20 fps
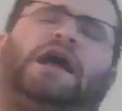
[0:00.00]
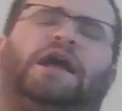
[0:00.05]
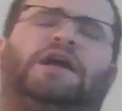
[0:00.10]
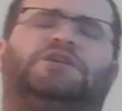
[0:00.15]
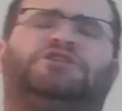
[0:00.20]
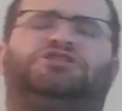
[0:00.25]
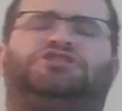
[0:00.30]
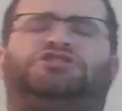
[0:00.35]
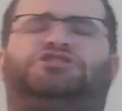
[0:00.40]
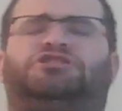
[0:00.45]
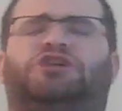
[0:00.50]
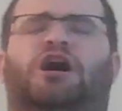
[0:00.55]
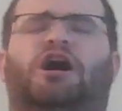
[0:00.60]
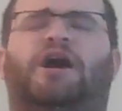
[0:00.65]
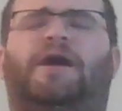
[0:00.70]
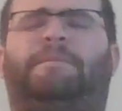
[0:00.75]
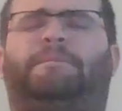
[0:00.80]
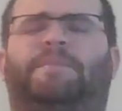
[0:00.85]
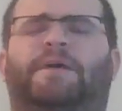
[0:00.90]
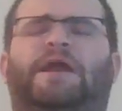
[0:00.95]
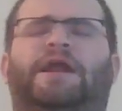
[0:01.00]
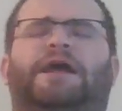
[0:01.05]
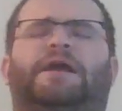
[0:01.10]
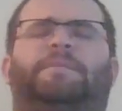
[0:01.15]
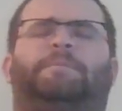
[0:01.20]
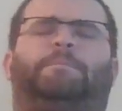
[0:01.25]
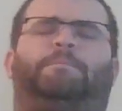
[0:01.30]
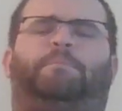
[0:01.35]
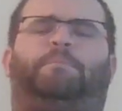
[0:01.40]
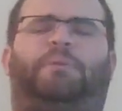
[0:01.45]
and chirping
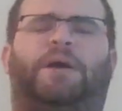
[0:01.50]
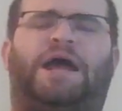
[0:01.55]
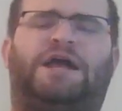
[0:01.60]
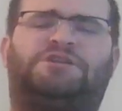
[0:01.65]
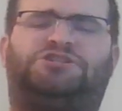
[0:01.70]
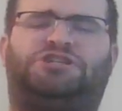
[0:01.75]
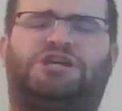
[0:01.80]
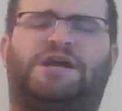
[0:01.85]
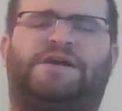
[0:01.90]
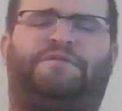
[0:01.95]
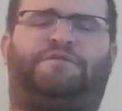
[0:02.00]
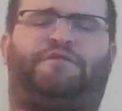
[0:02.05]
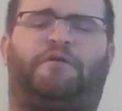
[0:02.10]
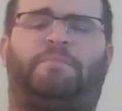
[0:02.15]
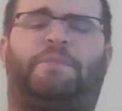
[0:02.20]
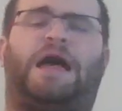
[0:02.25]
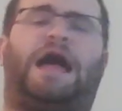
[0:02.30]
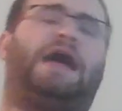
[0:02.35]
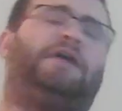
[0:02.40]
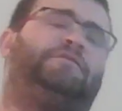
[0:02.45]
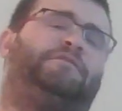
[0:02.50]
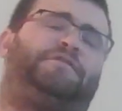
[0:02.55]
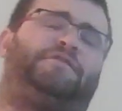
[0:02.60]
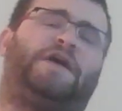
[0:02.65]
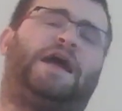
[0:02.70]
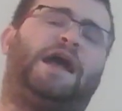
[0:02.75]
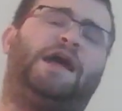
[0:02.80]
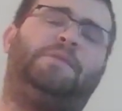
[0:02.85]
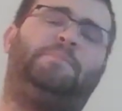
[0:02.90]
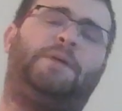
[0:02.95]
and bitching from that
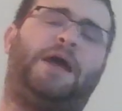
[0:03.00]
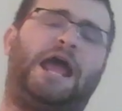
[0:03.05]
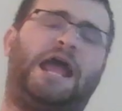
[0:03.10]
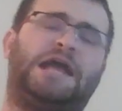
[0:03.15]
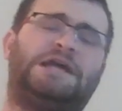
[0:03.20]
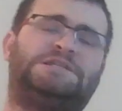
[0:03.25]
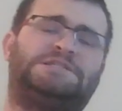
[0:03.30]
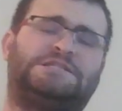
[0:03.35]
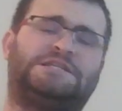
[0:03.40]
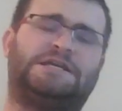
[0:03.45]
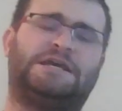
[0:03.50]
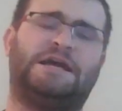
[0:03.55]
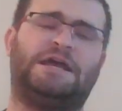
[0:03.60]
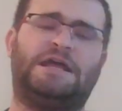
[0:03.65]
fan base,